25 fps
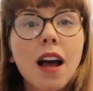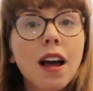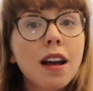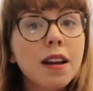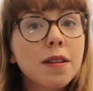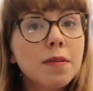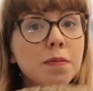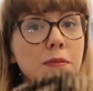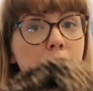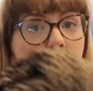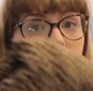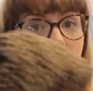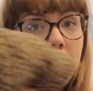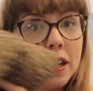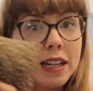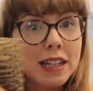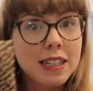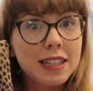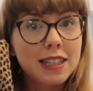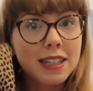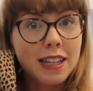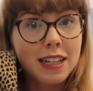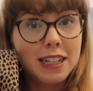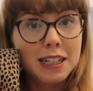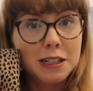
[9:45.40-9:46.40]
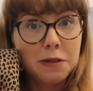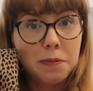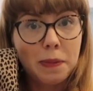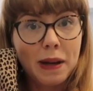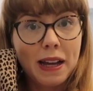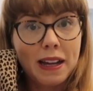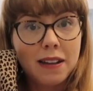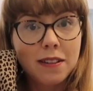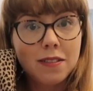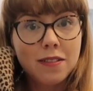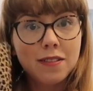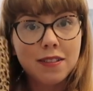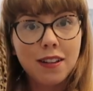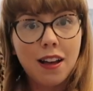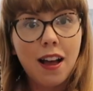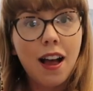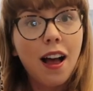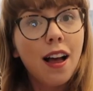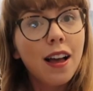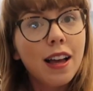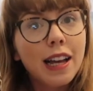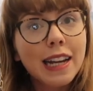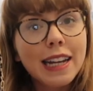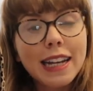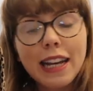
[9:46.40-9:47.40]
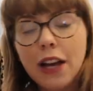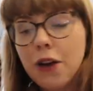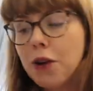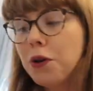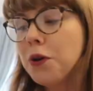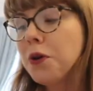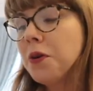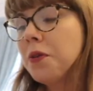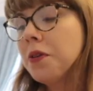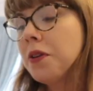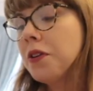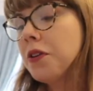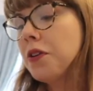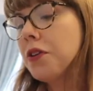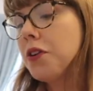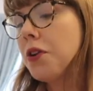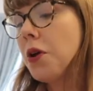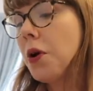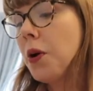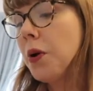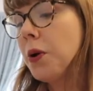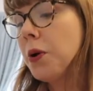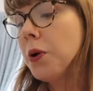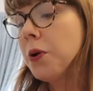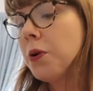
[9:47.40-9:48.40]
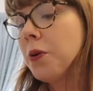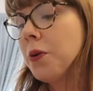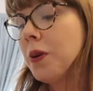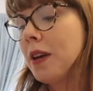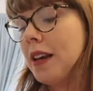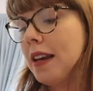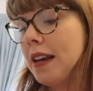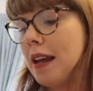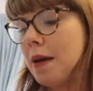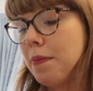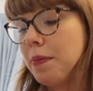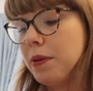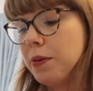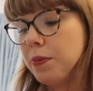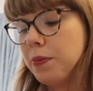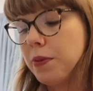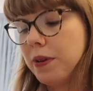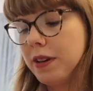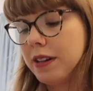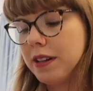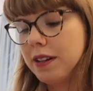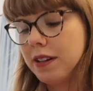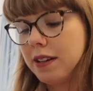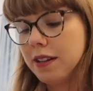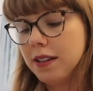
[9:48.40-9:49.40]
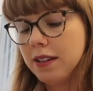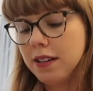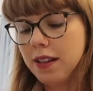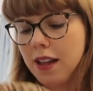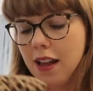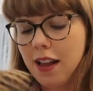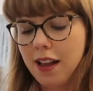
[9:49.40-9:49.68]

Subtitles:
I'm quite excited about. I own no leopard print